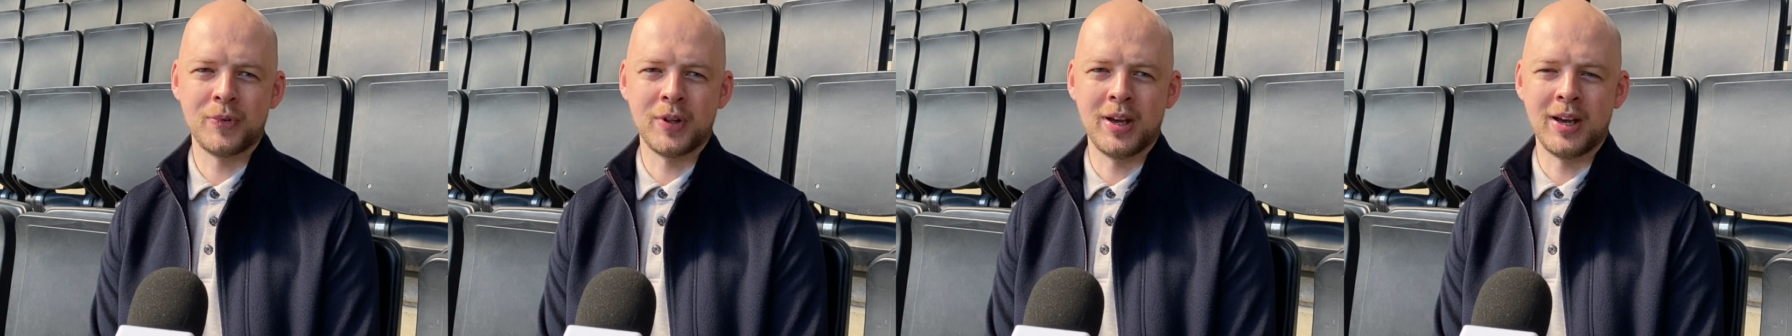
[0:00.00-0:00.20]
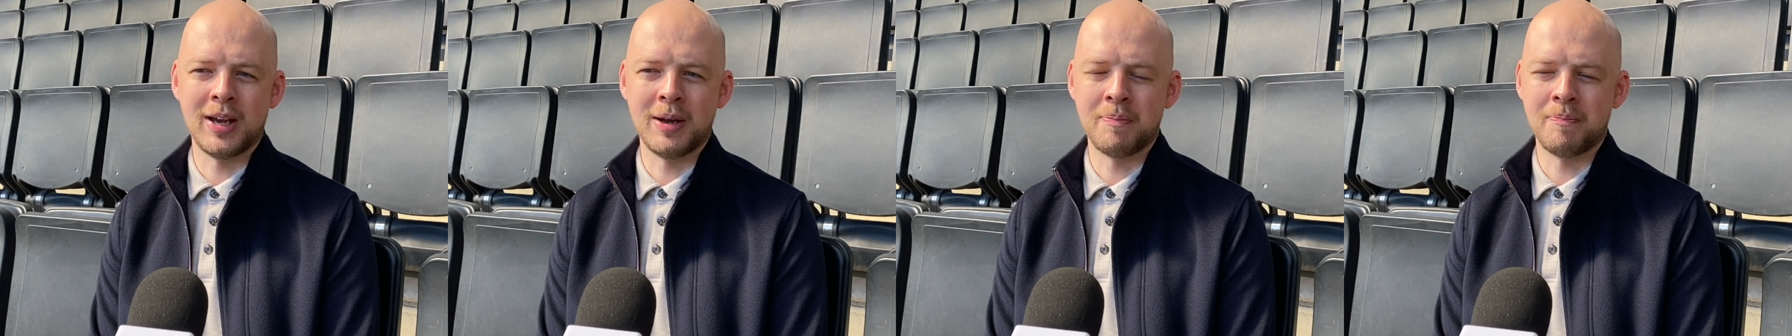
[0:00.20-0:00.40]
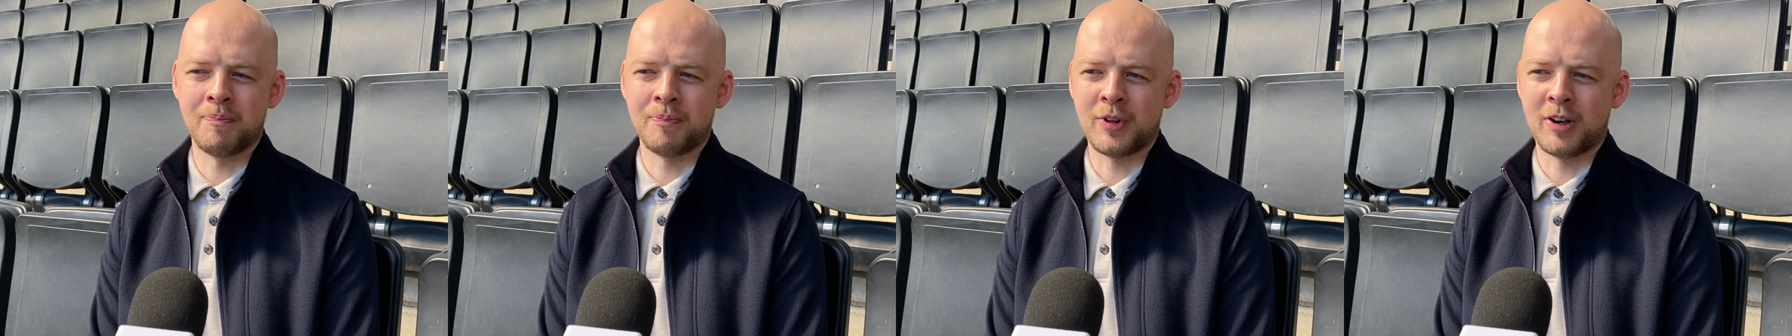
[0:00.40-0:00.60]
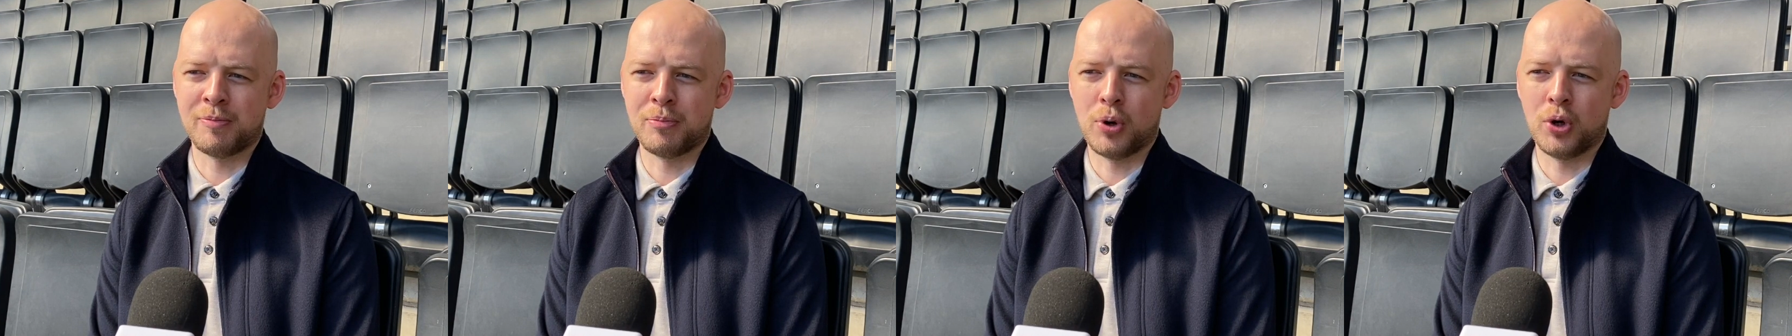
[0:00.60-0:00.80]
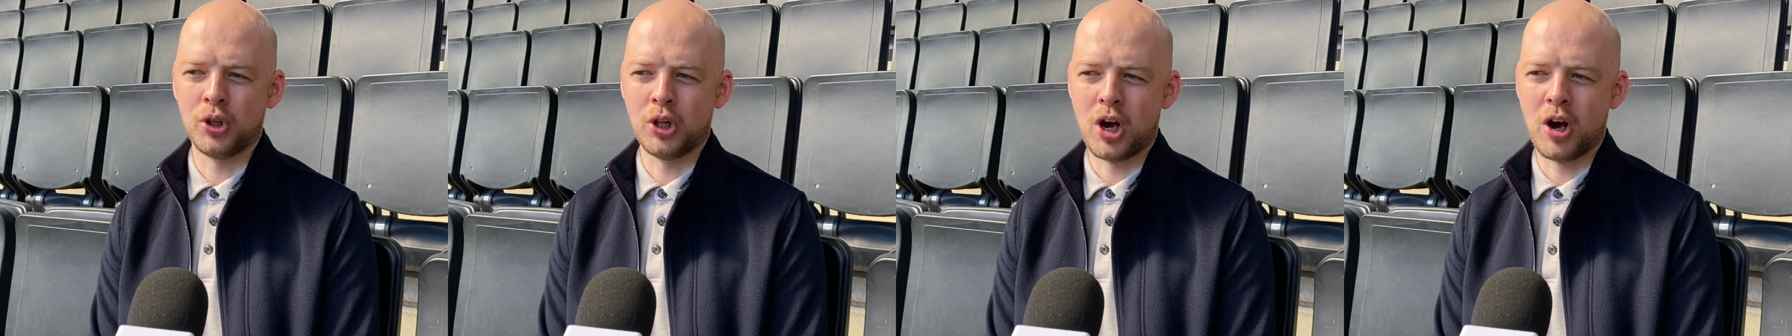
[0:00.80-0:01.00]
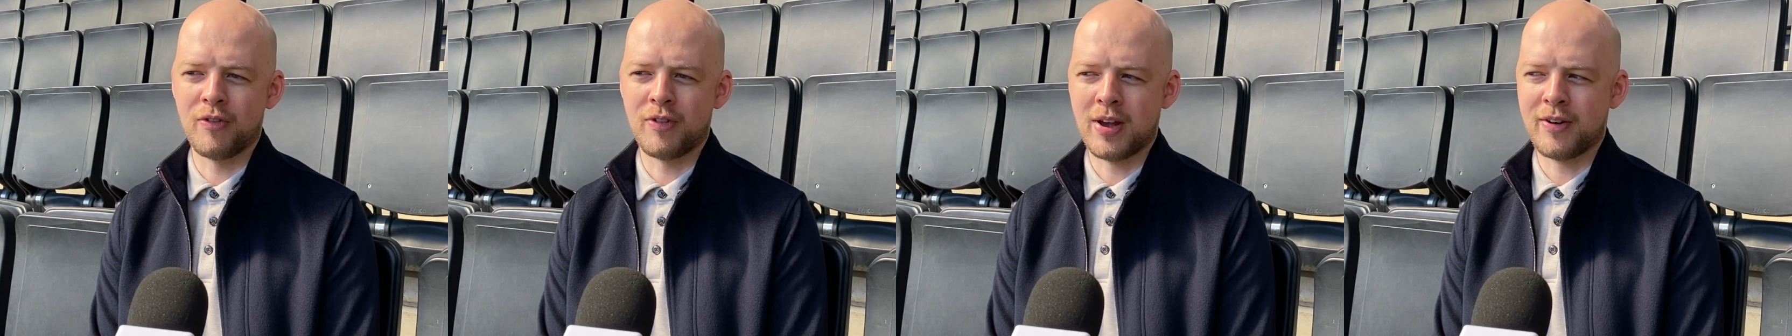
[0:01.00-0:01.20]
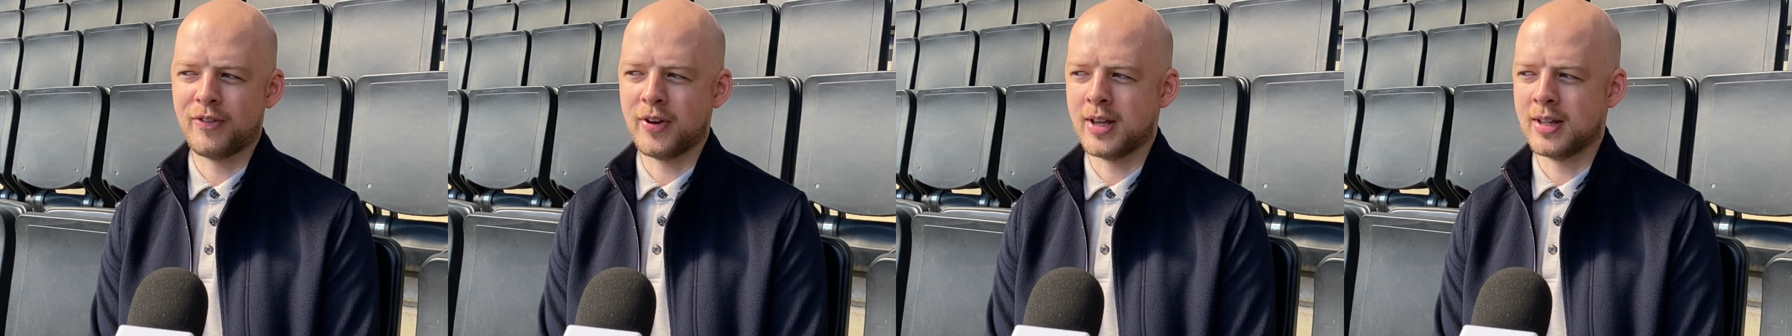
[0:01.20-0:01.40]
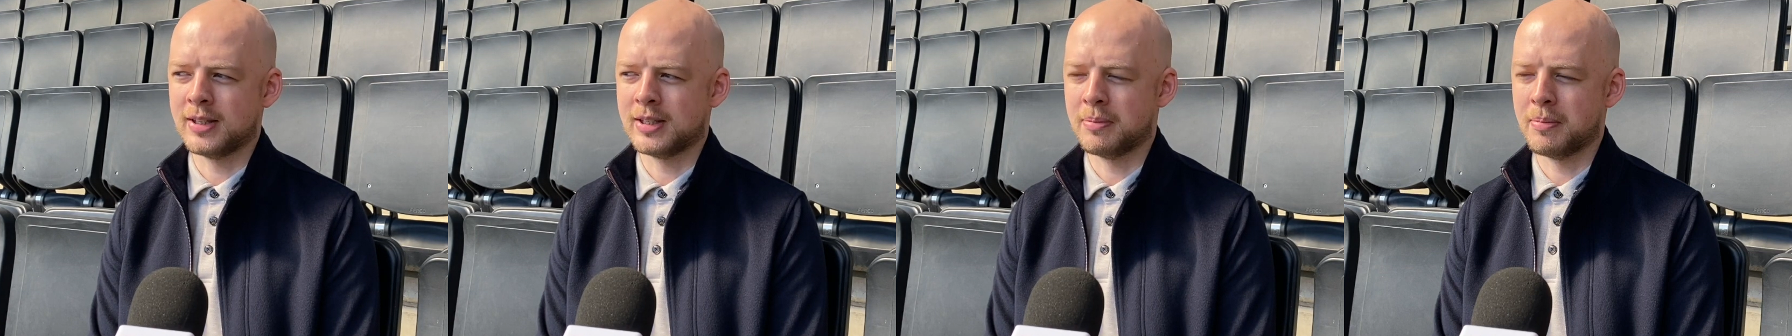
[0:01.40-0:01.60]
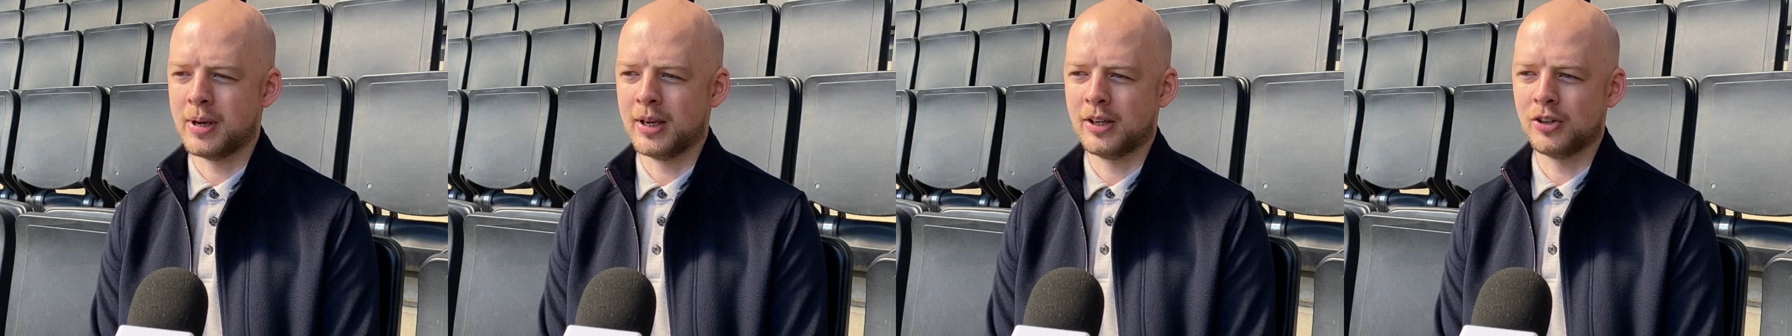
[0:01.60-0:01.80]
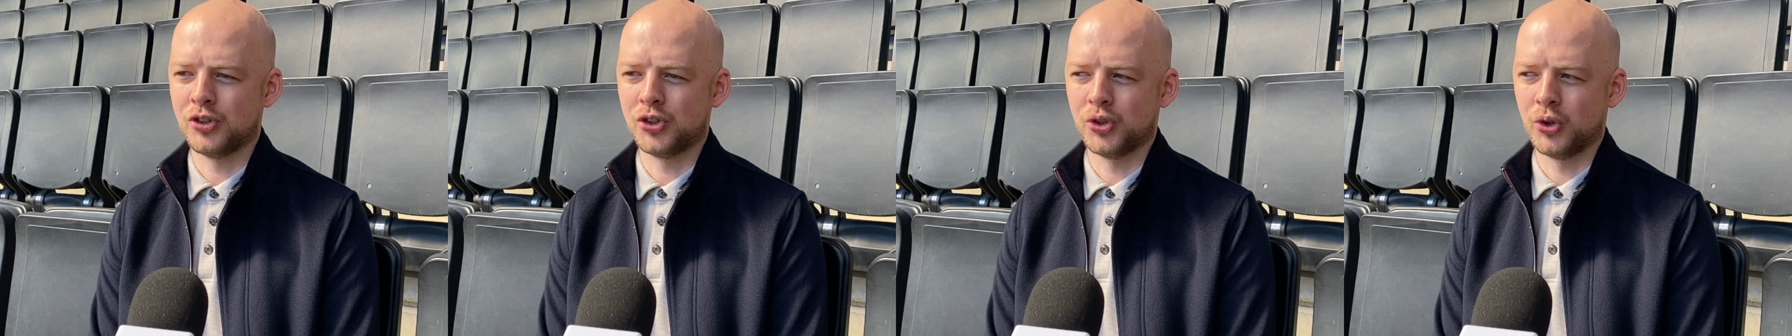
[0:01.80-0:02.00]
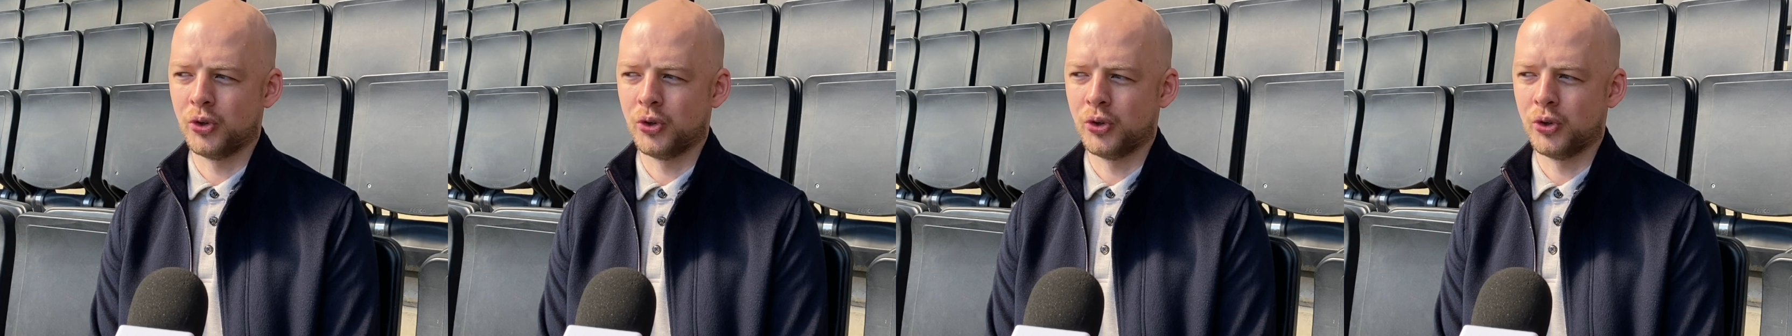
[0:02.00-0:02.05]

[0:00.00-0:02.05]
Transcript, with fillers: Um, I put a lot of effort into making